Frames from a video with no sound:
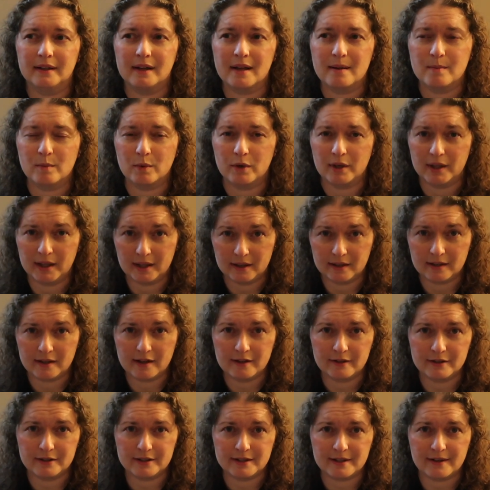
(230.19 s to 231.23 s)
I'm working
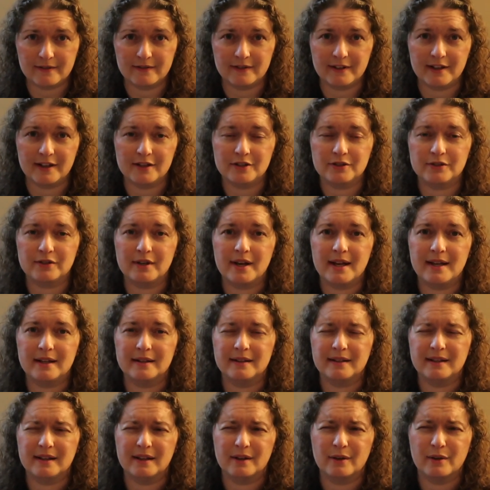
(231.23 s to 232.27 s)
another seven days
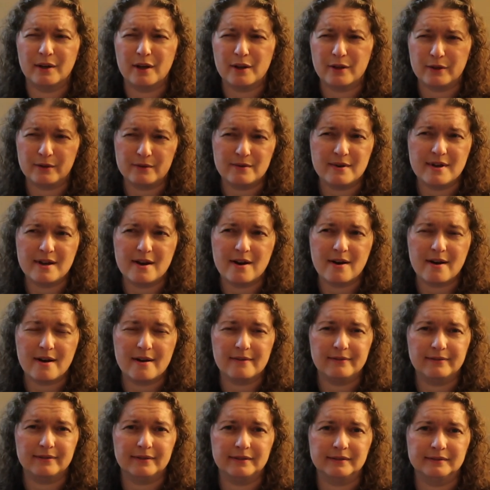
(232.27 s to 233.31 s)
straight and I'll get three
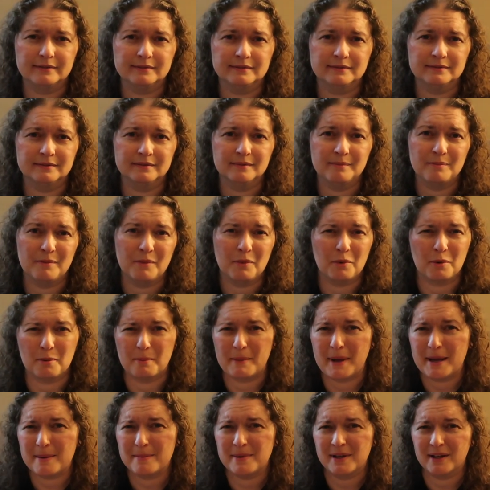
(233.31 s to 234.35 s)
off, or
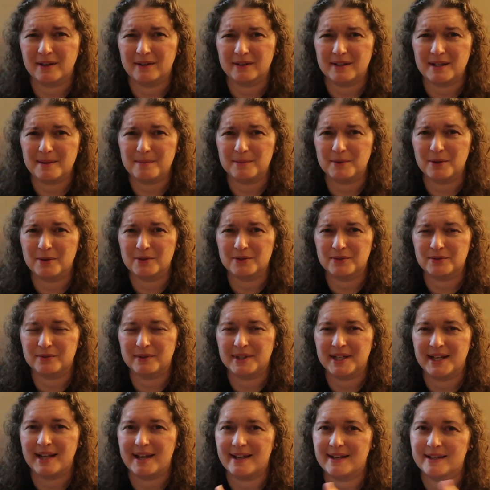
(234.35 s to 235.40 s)
maybe I'll keep those
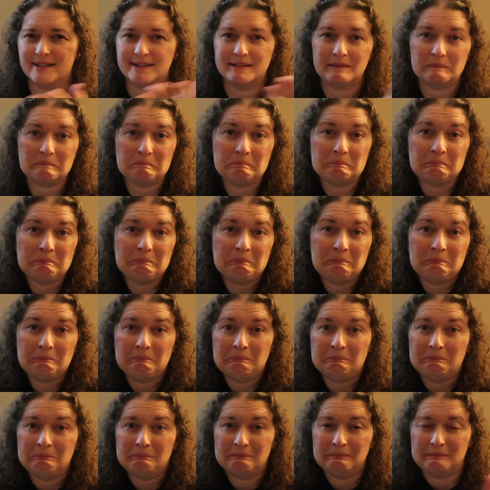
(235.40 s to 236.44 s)
three days.
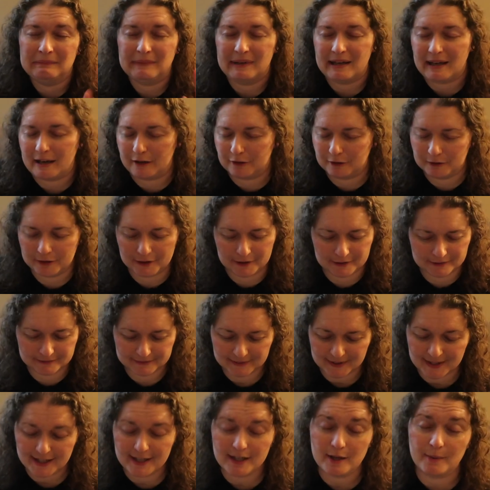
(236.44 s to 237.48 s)
I don't know.
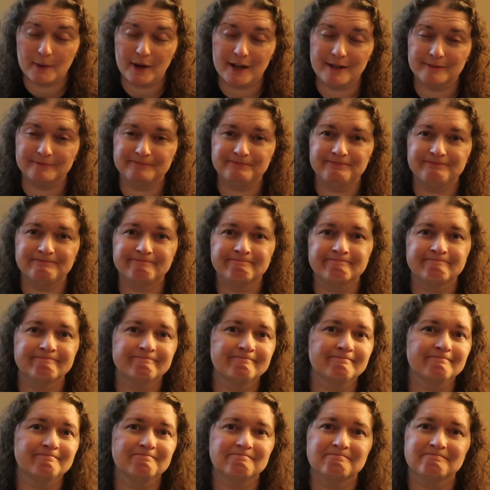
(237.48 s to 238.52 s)
Anyway,
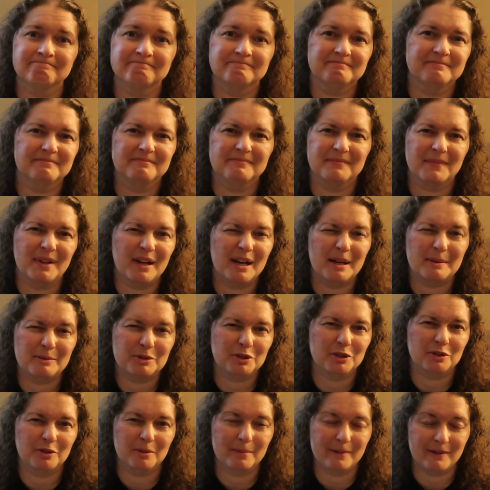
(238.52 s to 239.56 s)
I'm
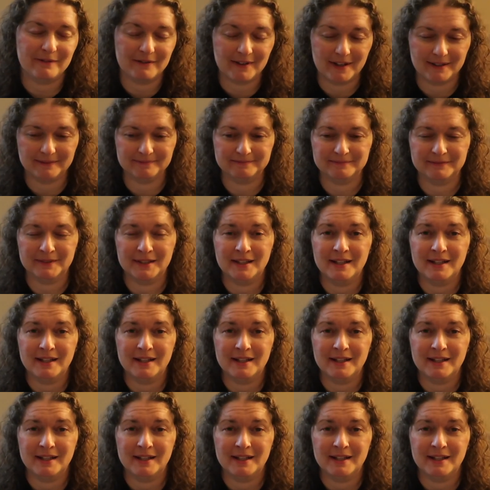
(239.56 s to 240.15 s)
sure it'll be fine.